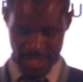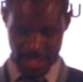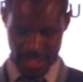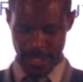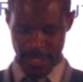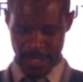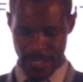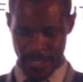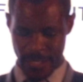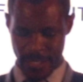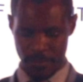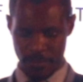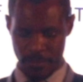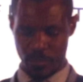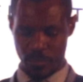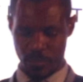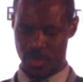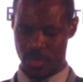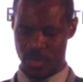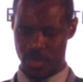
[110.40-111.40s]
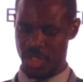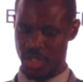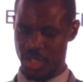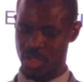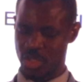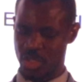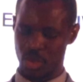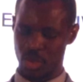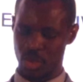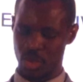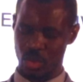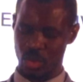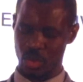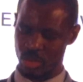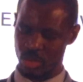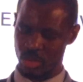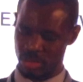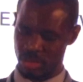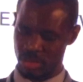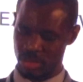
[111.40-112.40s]
I'm
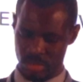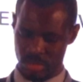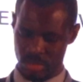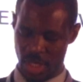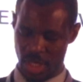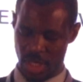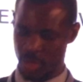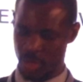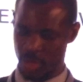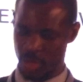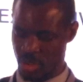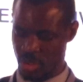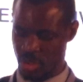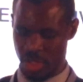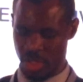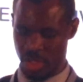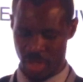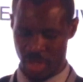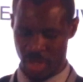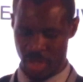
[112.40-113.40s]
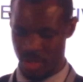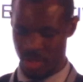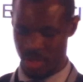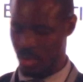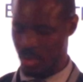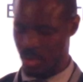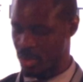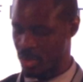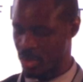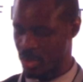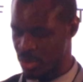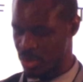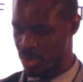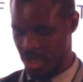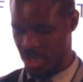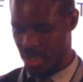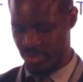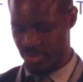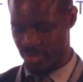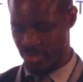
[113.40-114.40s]
not going to run through
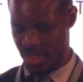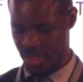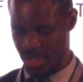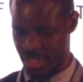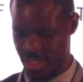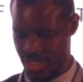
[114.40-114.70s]
the first